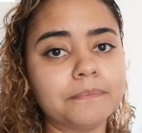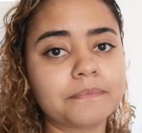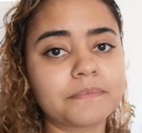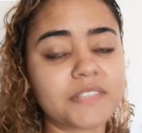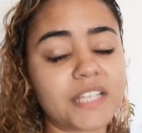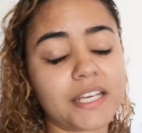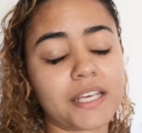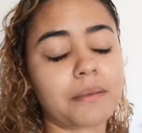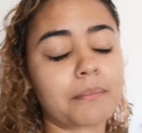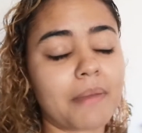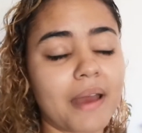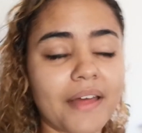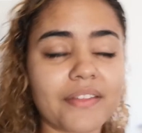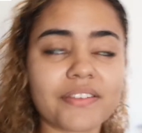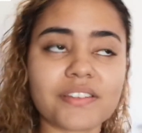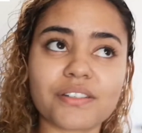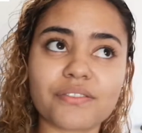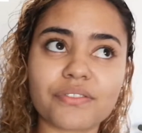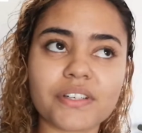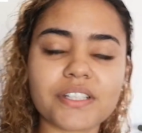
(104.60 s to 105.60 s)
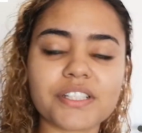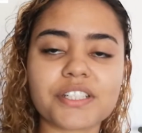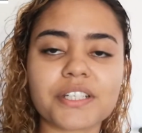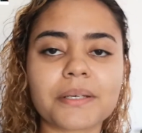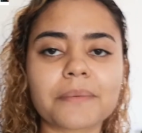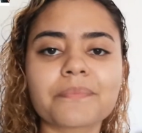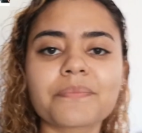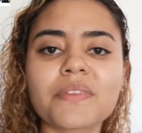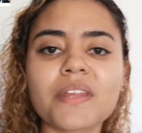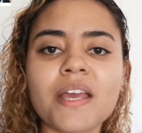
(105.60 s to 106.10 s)
taking maths in first
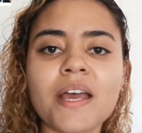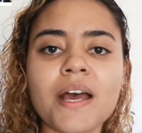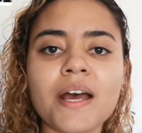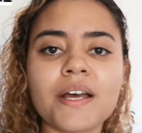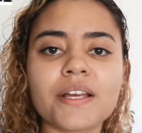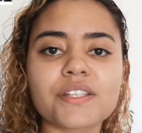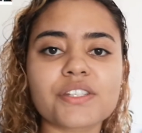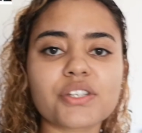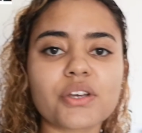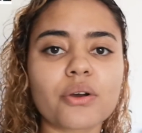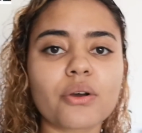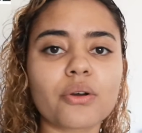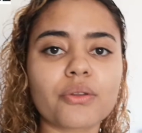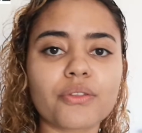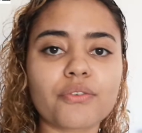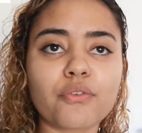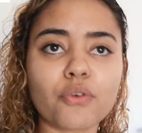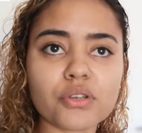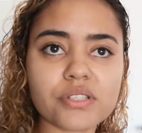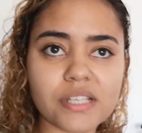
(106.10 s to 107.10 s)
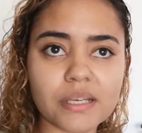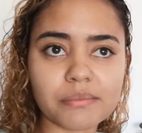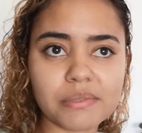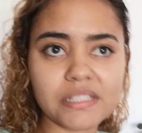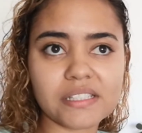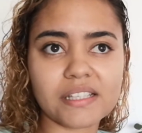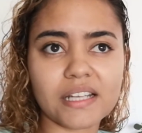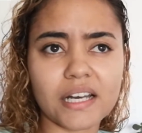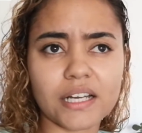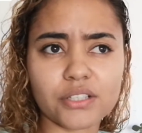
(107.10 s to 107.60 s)
year. So the 4
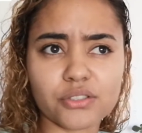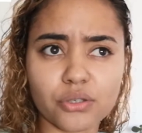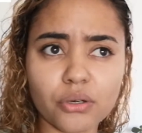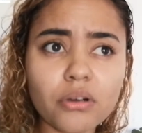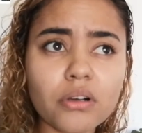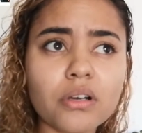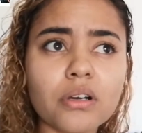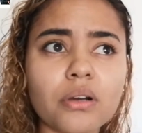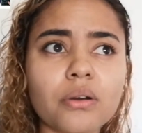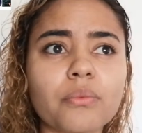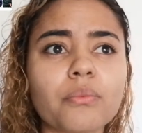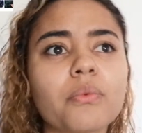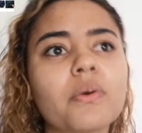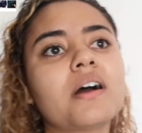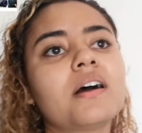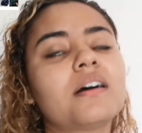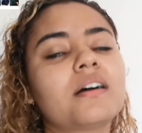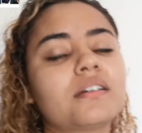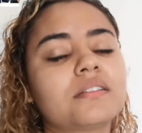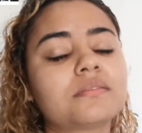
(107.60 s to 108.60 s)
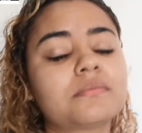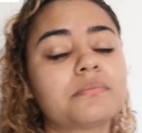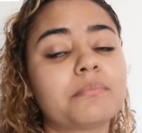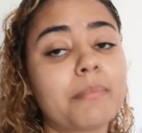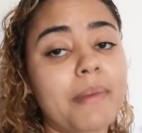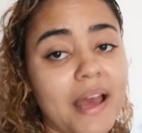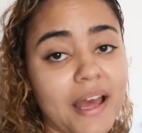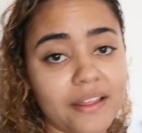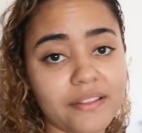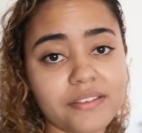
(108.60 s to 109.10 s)
subjects that I took were
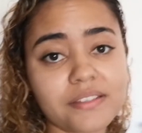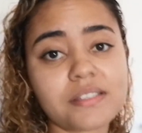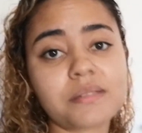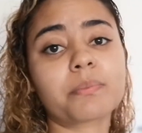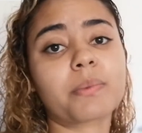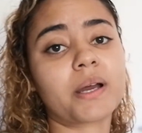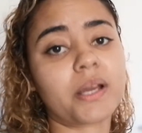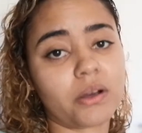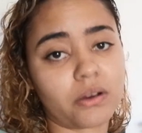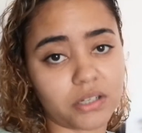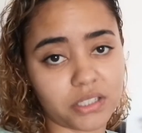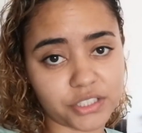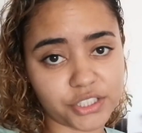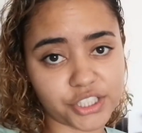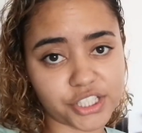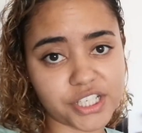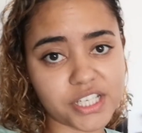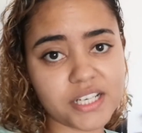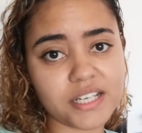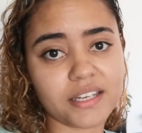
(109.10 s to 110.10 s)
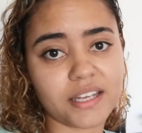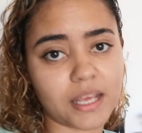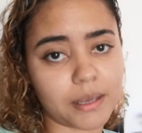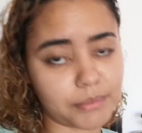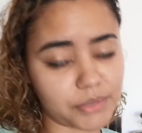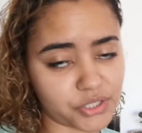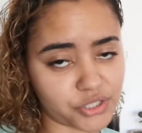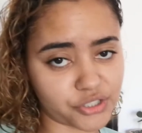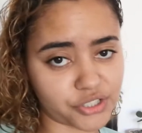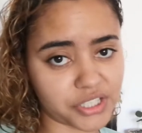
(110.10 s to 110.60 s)
maths, biology,
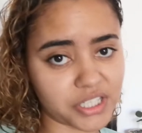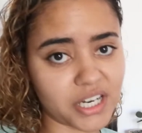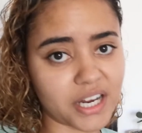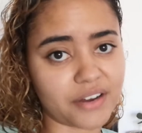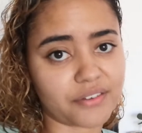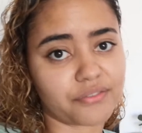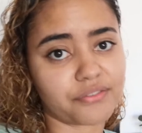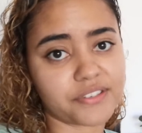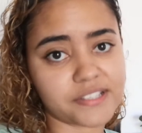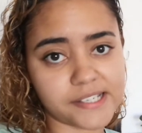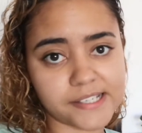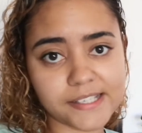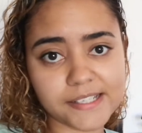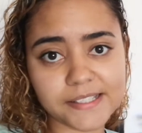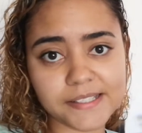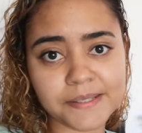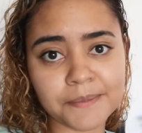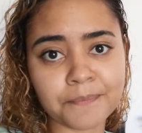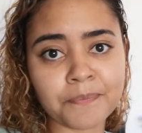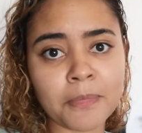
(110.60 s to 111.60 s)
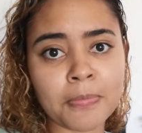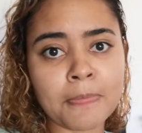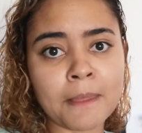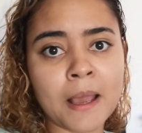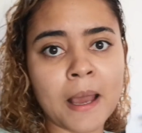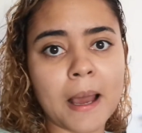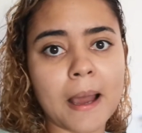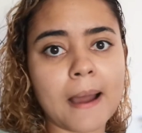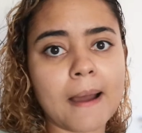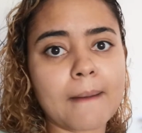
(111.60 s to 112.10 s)
chemistry, and physics.
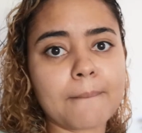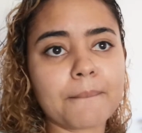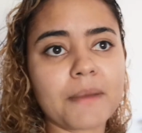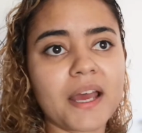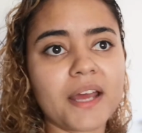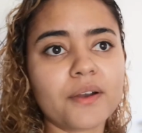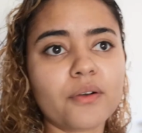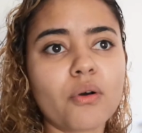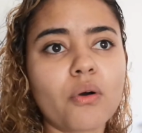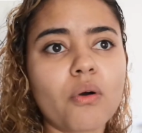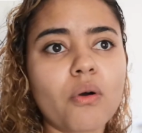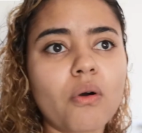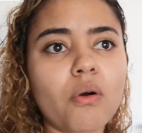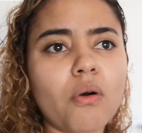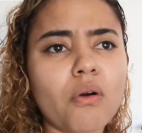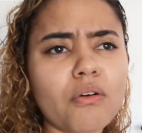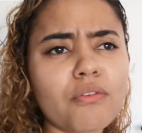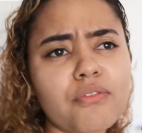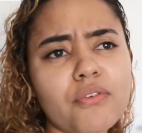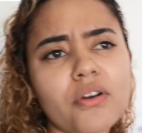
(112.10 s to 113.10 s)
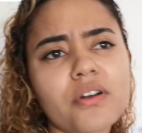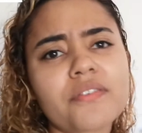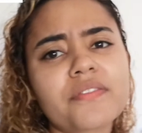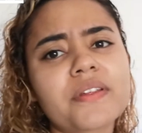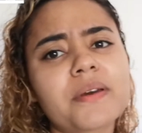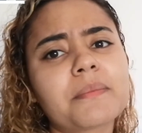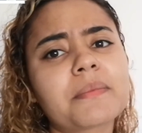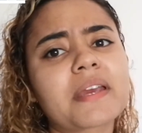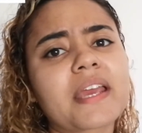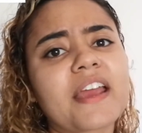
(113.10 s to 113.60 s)
And all 4 of
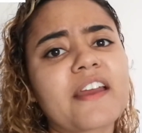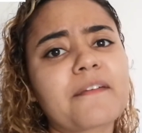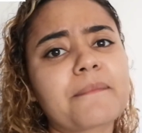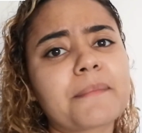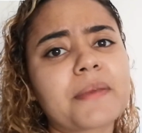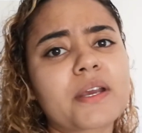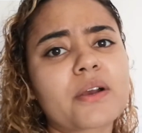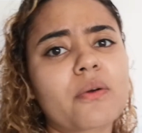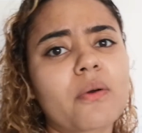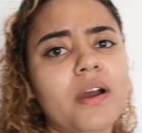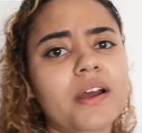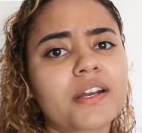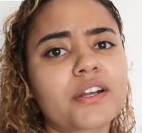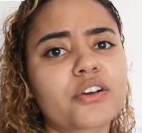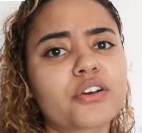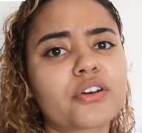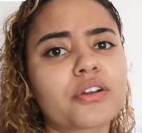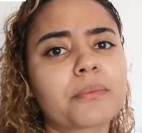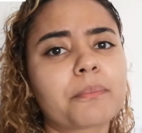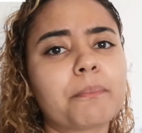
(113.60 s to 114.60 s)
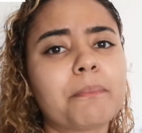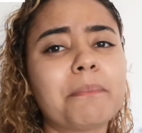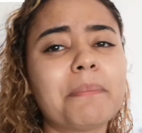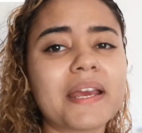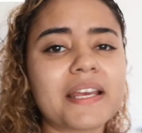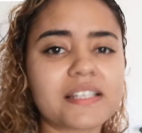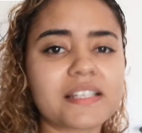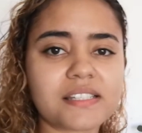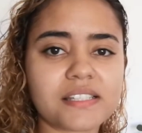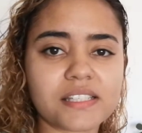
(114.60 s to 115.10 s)
them gave me quite a good
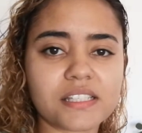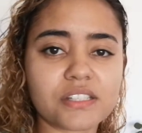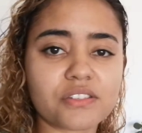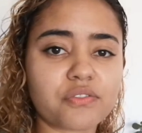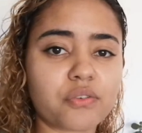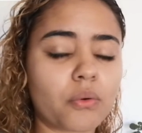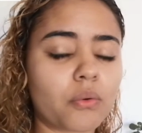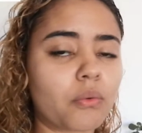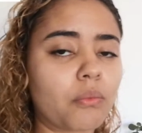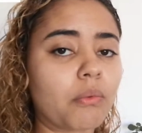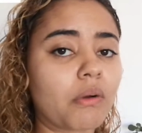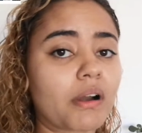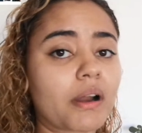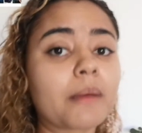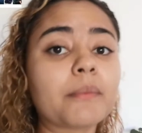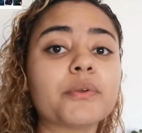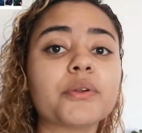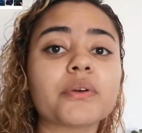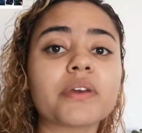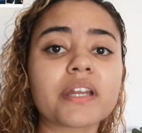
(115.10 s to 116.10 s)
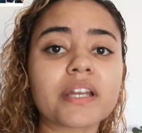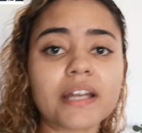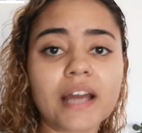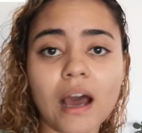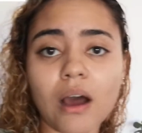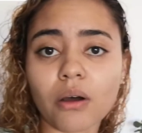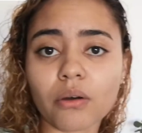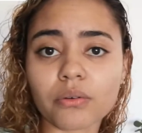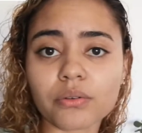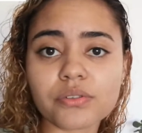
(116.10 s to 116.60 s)
basis for what I'm doing
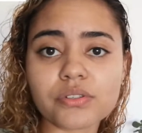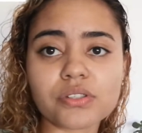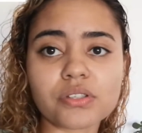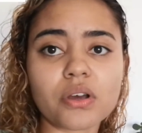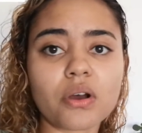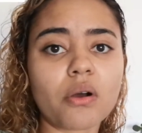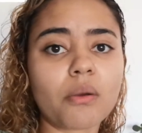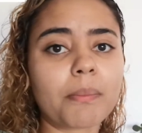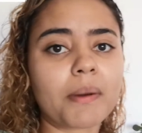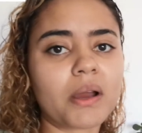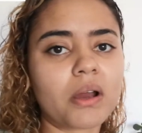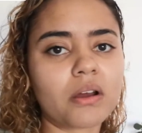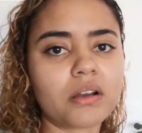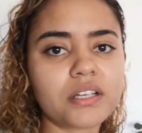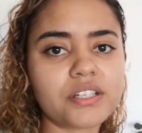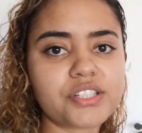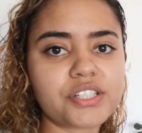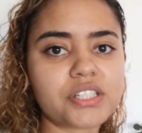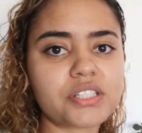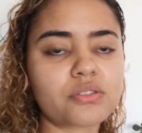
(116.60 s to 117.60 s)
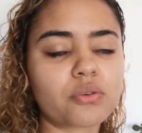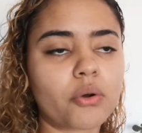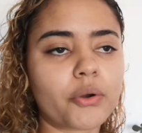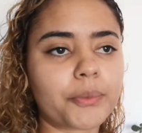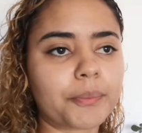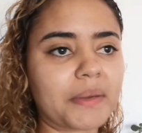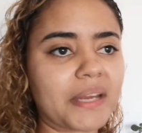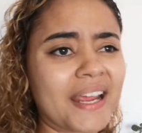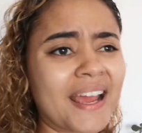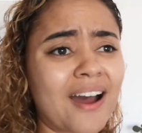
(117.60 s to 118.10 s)
now. So biology
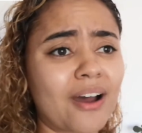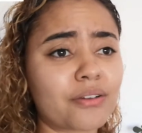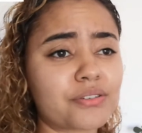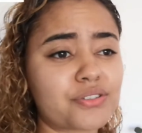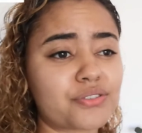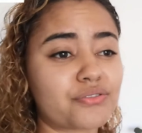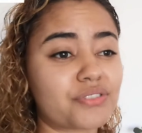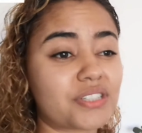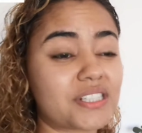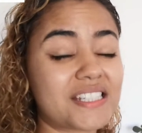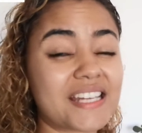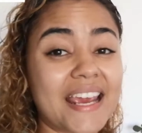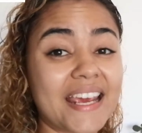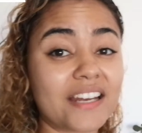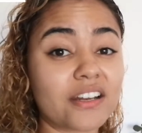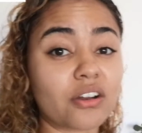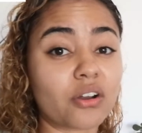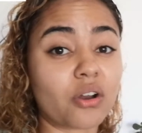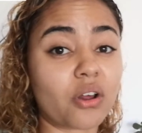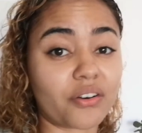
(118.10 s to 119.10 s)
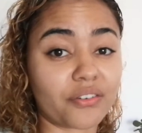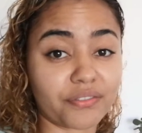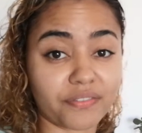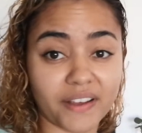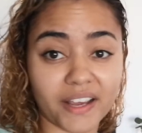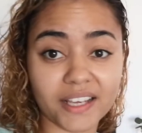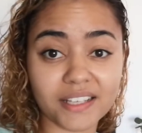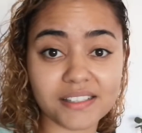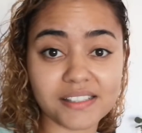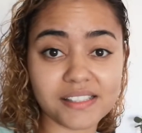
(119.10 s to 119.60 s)
taught me how to retain a lot of
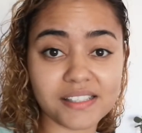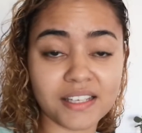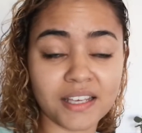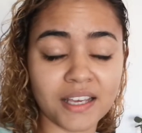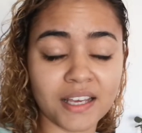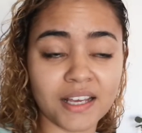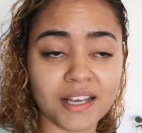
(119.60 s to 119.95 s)
facts.